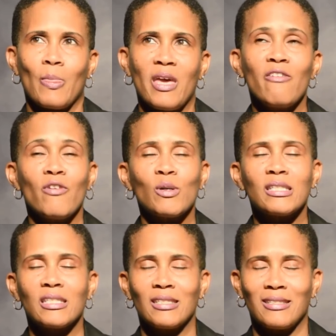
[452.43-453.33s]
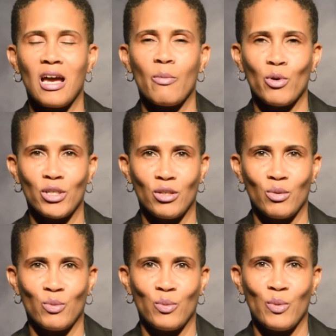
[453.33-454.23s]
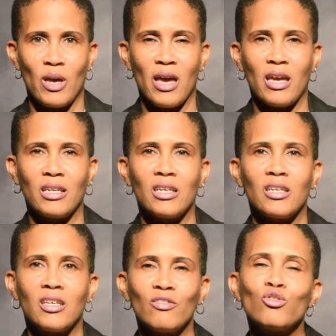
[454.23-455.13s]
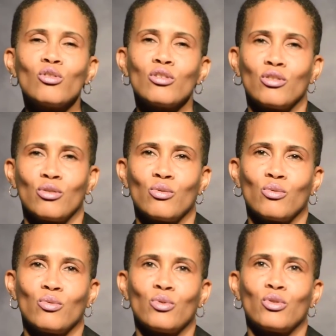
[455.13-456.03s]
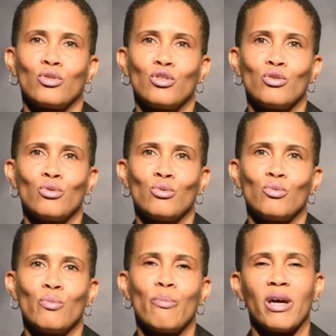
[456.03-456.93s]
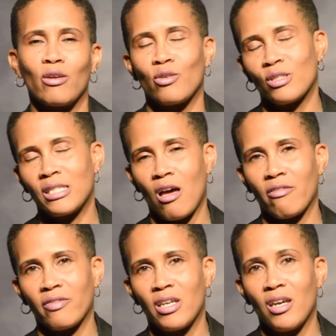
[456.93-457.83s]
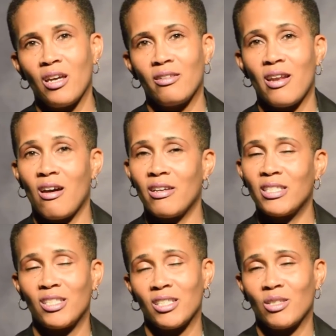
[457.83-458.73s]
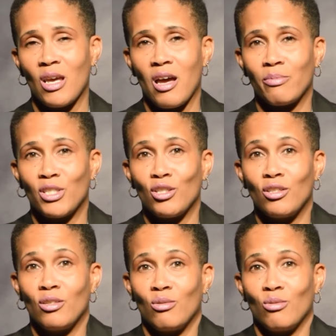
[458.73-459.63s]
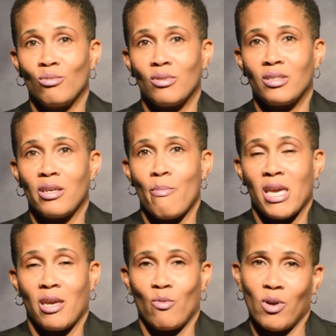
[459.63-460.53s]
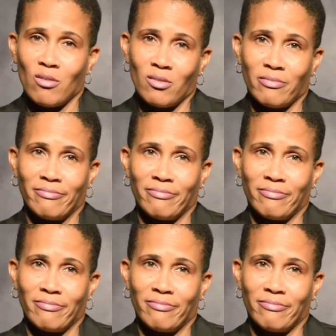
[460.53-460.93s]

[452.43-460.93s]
focuses his time on you and he gives you the tools to better yourself. Now it's just up to you to make it work.